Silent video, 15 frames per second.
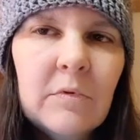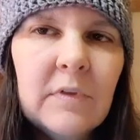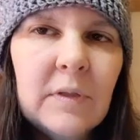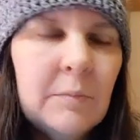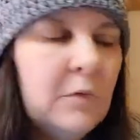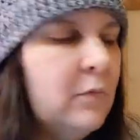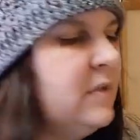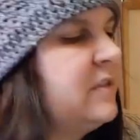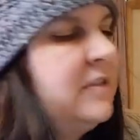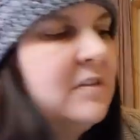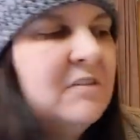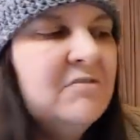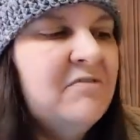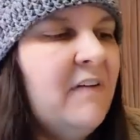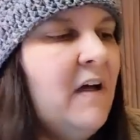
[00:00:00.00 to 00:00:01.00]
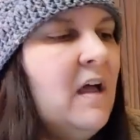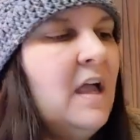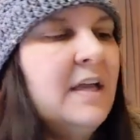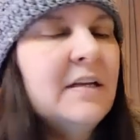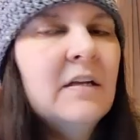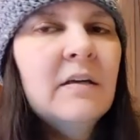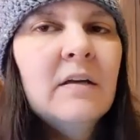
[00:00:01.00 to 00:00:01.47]
Saver, which is a
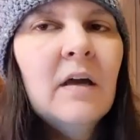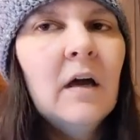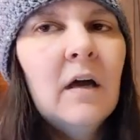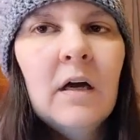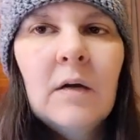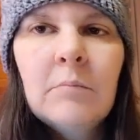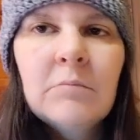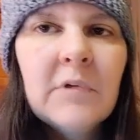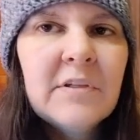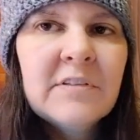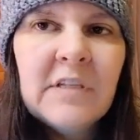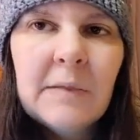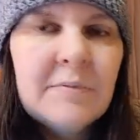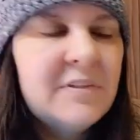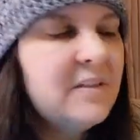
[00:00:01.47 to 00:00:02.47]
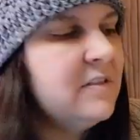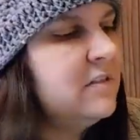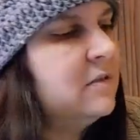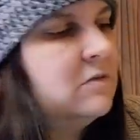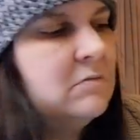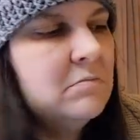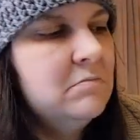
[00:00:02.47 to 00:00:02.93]
fine um,
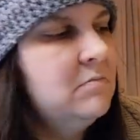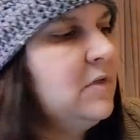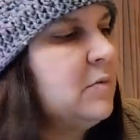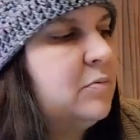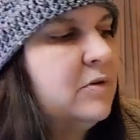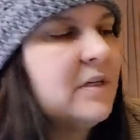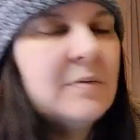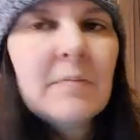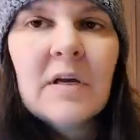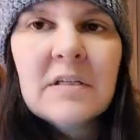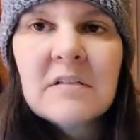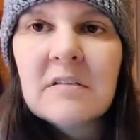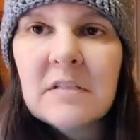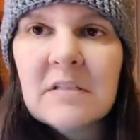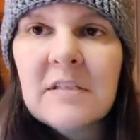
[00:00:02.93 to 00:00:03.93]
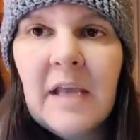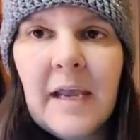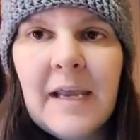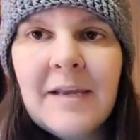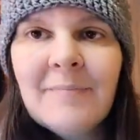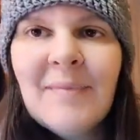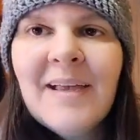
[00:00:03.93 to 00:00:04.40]
substitute. They're pretty much the
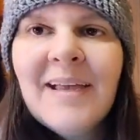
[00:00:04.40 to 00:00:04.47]
same.